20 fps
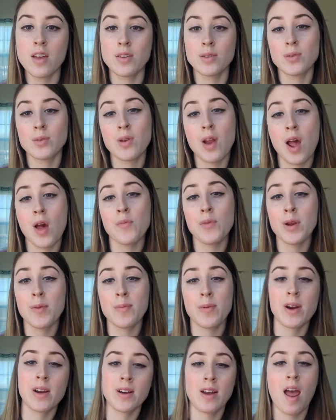So now I'm going to
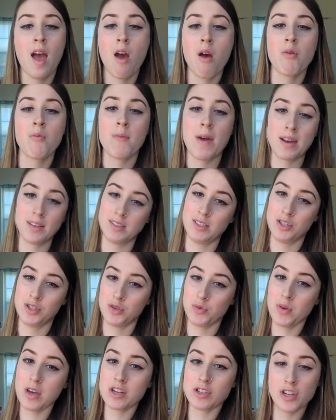break down my
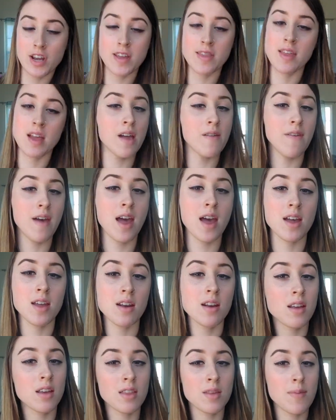situation that I've
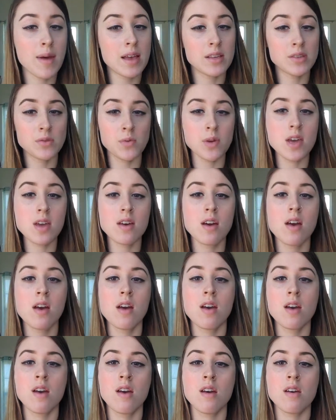had in the past week.
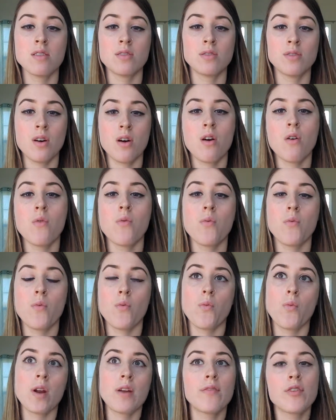So
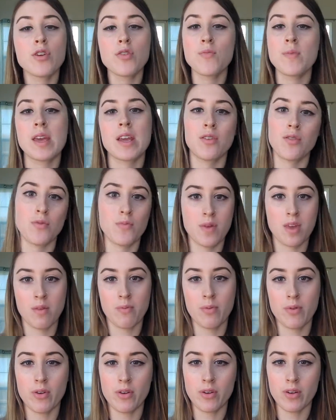whenever you meet new
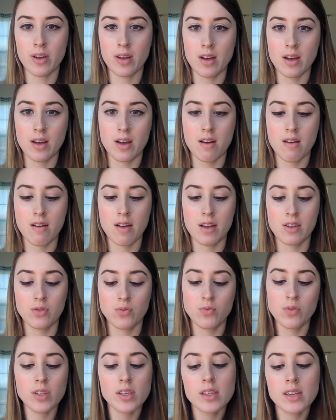people, it's
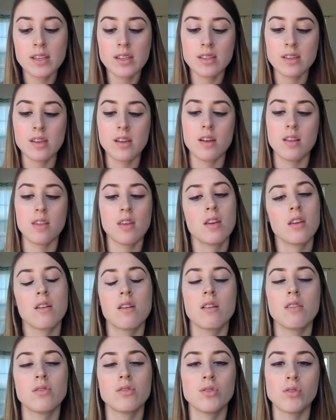really easy to think
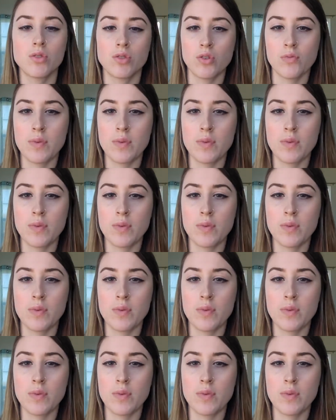of social